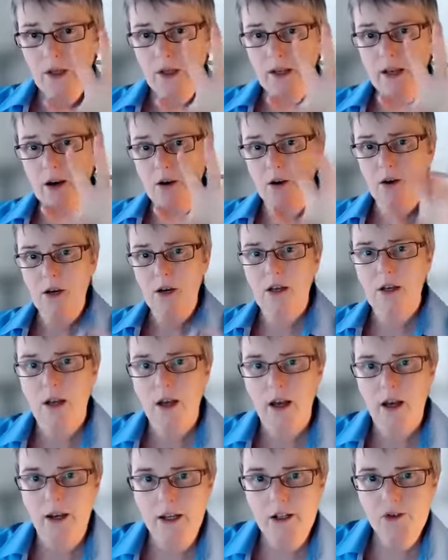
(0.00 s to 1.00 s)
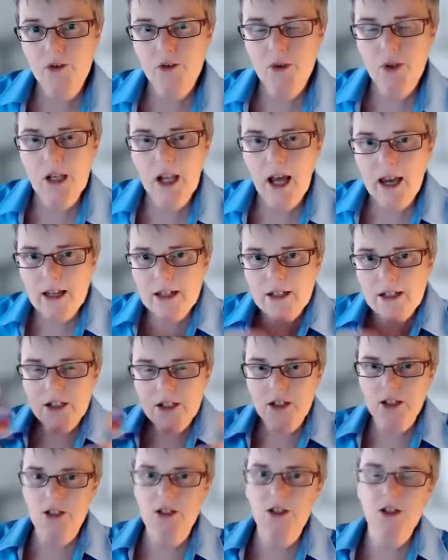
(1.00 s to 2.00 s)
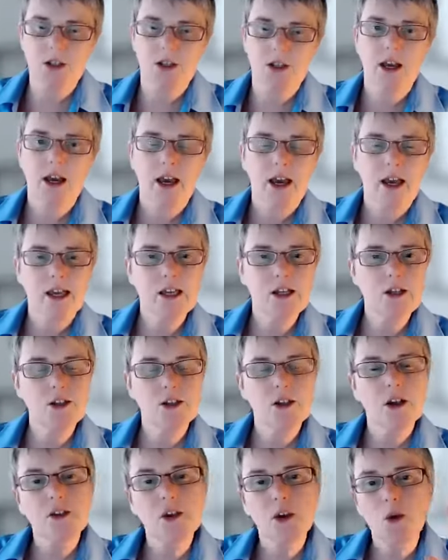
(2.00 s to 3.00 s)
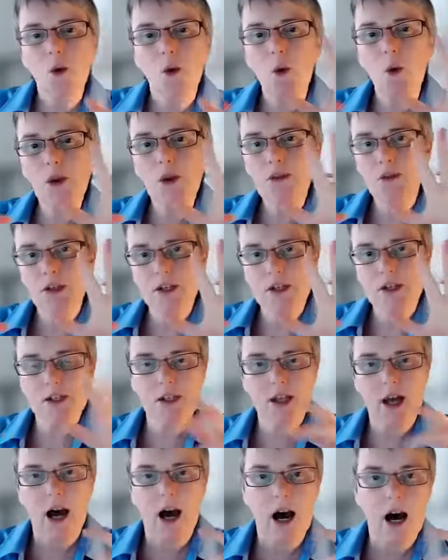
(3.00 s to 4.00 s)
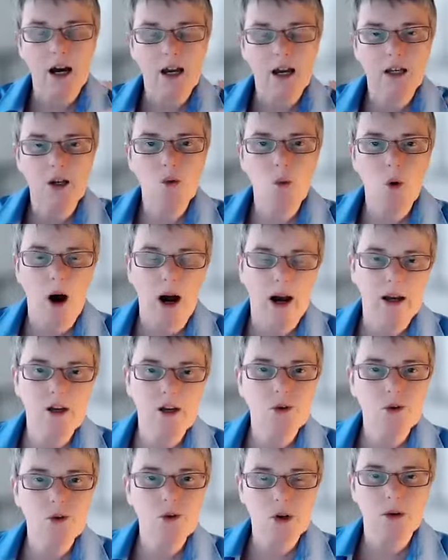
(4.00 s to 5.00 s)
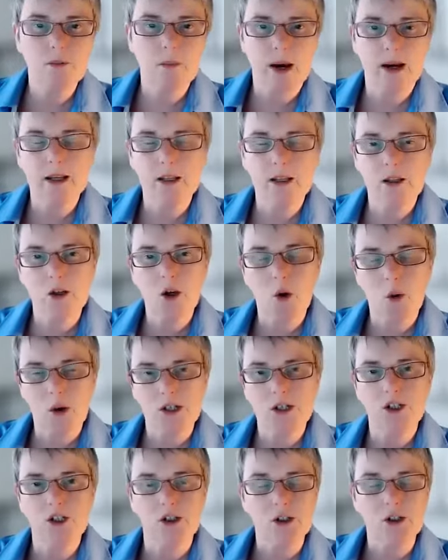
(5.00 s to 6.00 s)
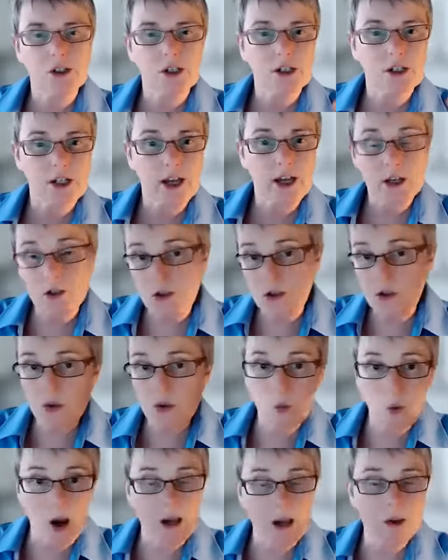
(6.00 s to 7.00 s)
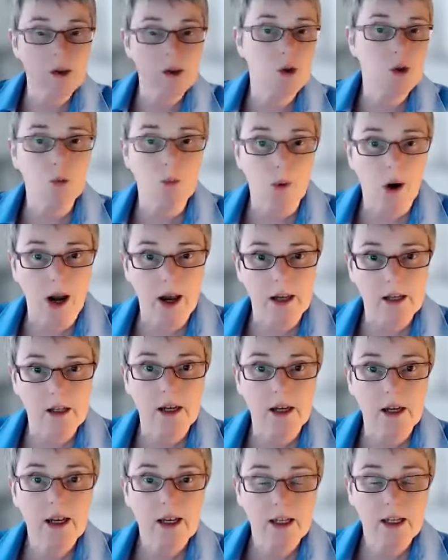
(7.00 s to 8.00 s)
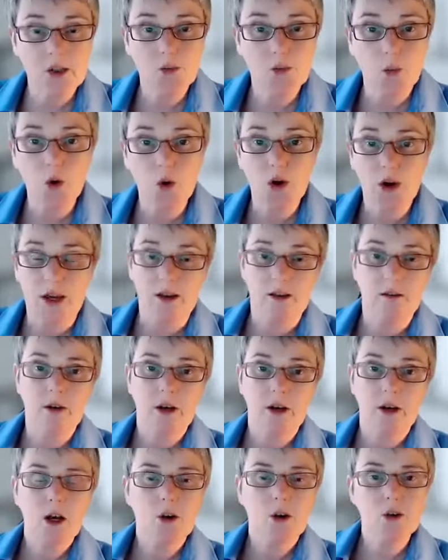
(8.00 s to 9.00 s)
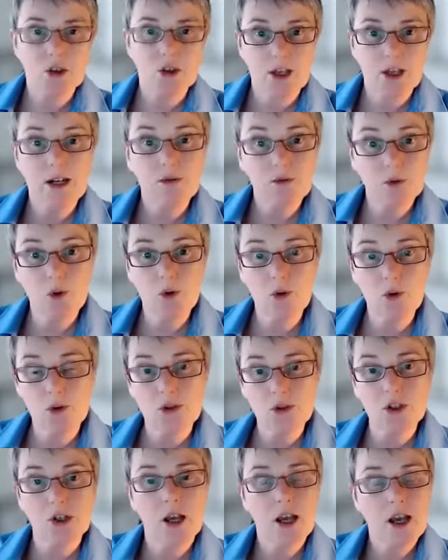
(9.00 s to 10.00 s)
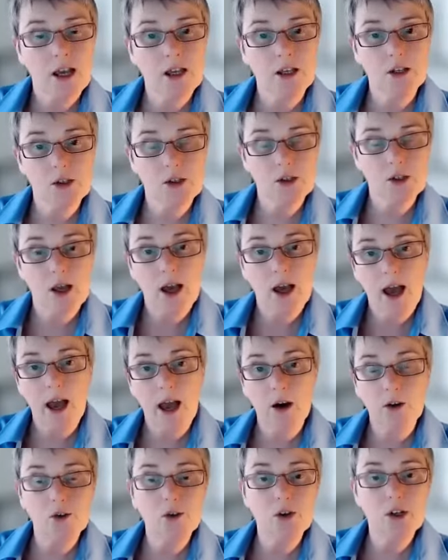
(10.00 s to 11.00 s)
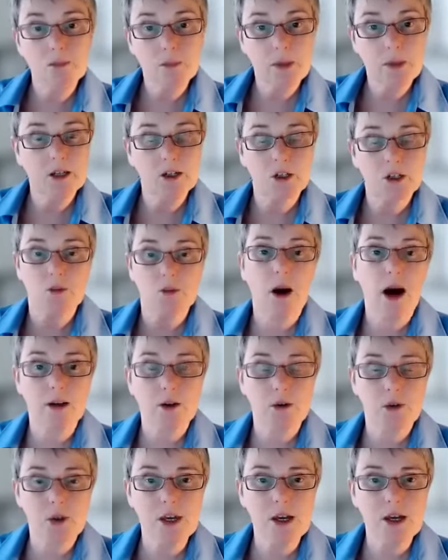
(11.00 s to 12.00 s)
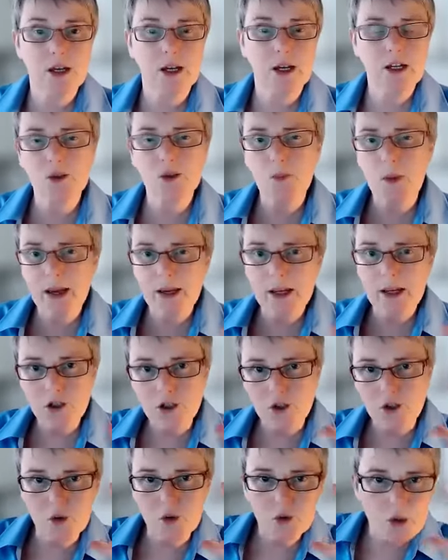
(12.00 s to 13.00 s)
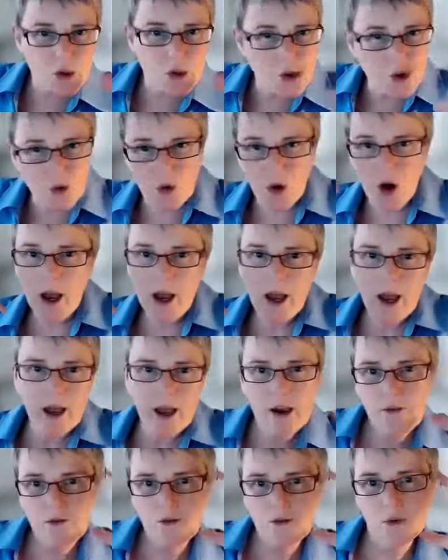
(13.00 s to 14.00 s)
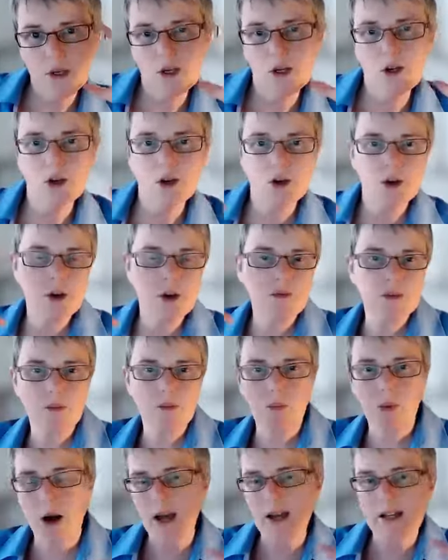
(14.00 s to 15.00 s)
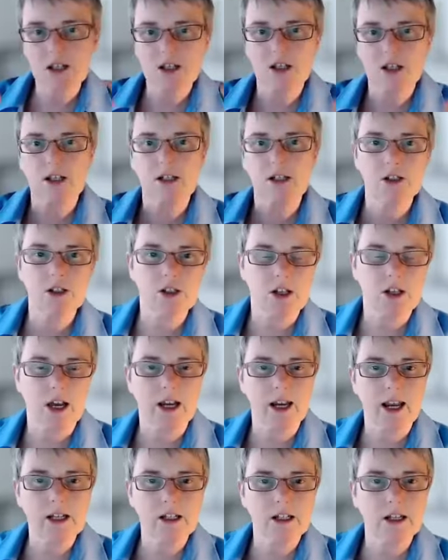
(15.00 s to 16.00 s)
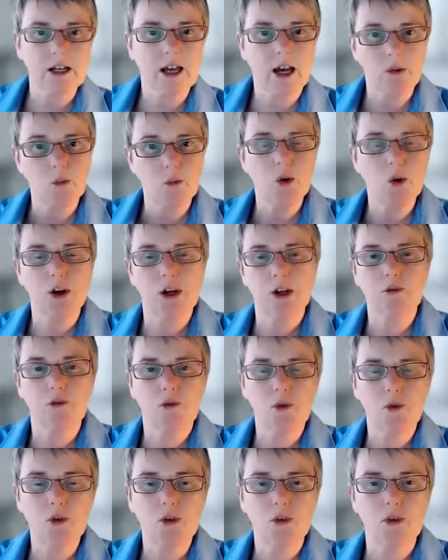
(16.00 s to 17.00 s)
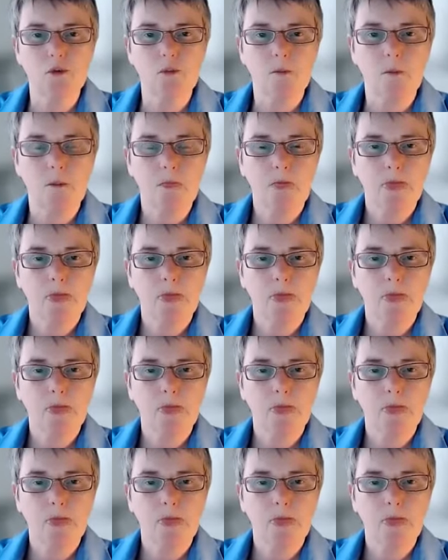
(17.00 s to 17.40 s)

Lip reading: Now, an extra layer to this is that all of these are, in a way, you can make the questions attached to the way that your brain is working, because that, of course, is how you can be a smarter thinker, is making sure that your every nerve and brain cell is connecting and working for you.